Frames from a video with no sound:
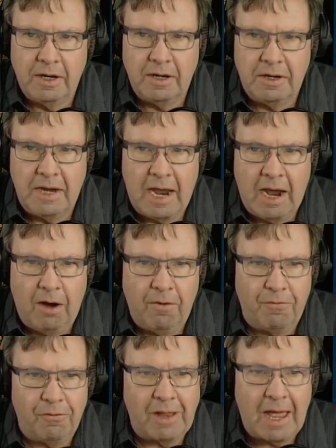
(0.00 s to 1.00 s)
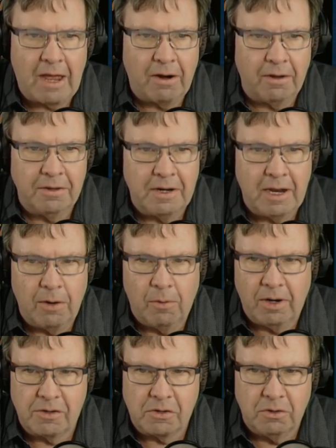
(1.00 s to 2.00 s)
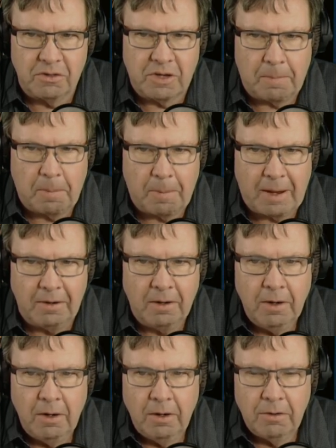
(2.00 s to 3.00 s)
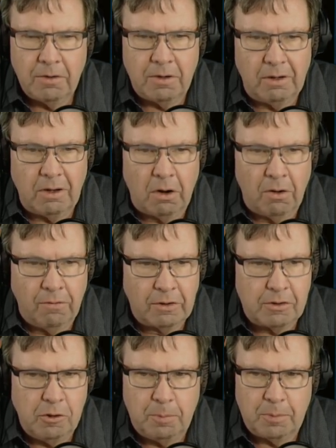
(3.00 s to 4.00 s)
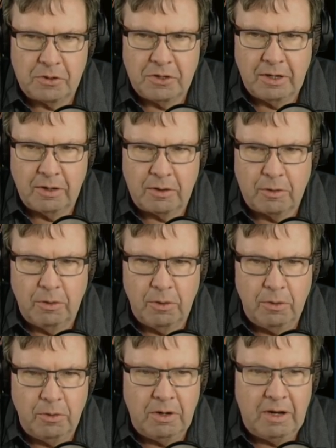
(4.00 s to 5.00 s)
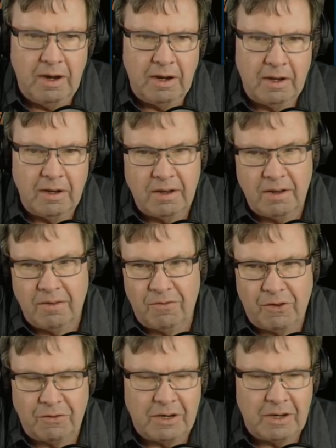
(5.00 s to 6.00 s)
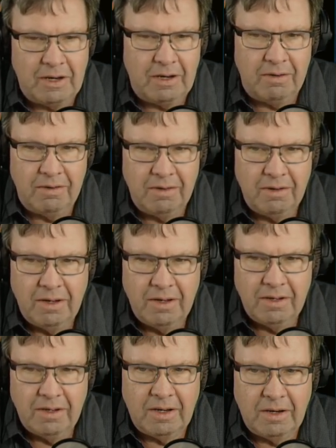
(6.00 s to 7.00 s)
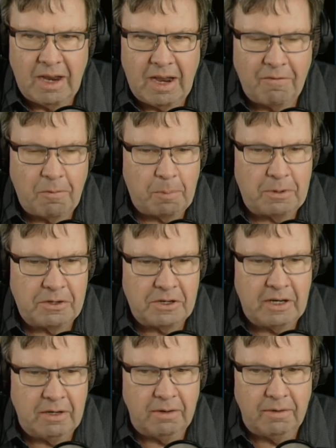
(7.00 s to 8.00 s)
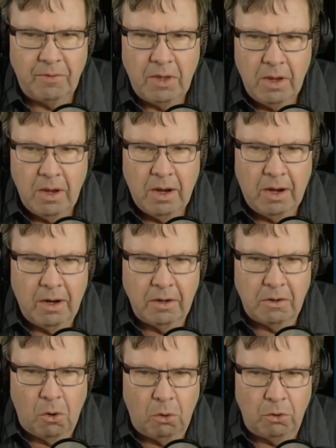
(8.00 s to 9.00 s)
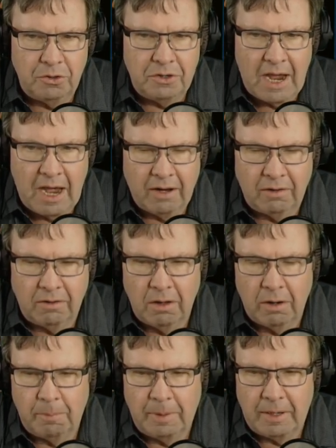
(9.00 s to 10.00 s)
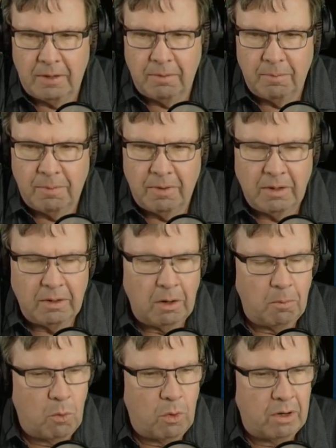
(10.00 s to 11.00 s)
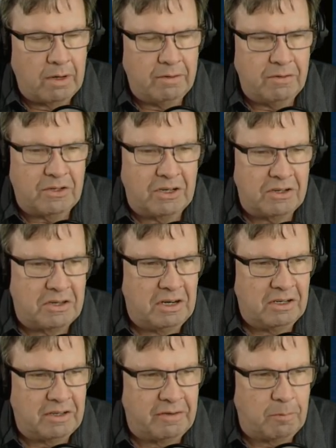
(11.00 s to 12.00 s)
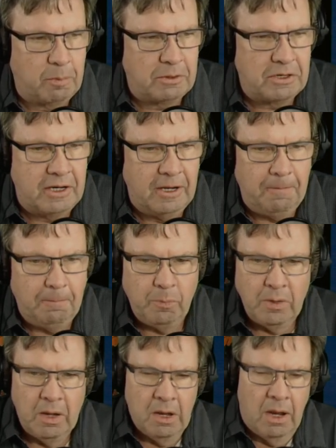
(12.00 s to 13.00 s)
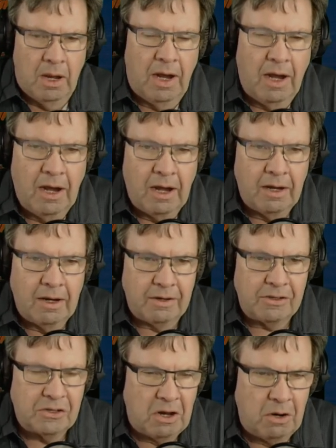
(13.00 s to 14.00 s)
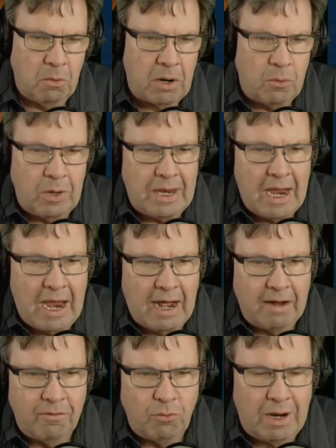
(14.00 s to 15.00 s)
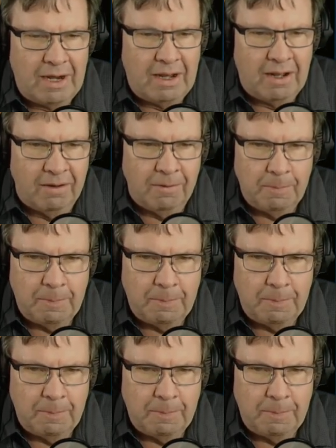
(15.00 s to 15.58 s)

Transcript: Dow flat on the day. Russell's up about a little over 2%. Crude 0.5%. Gold down a little bit, a little more than 0.6%. So what do we have? Well,